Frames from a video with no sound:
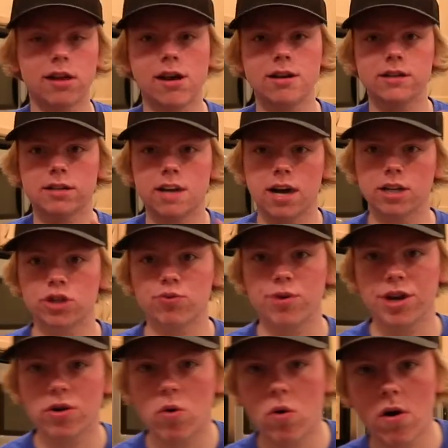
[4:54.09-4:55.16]
I just got
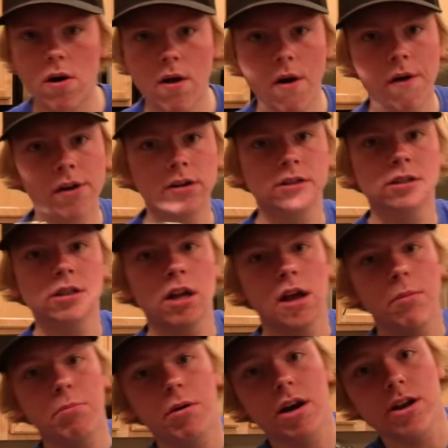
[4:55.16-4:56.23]
sweet corn,
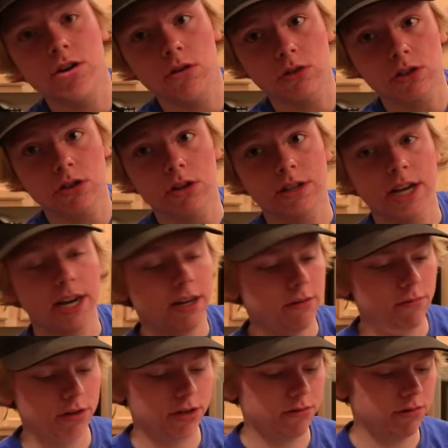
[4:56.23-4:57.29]
but no salt
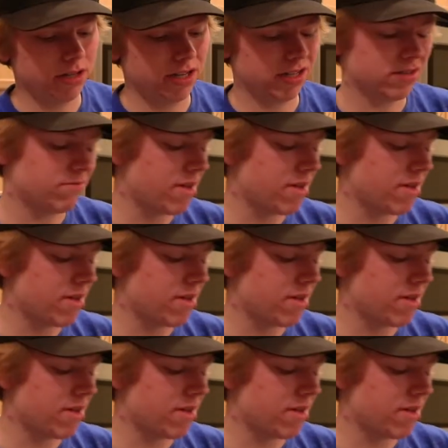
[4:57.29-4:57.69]
added, which it really doesn't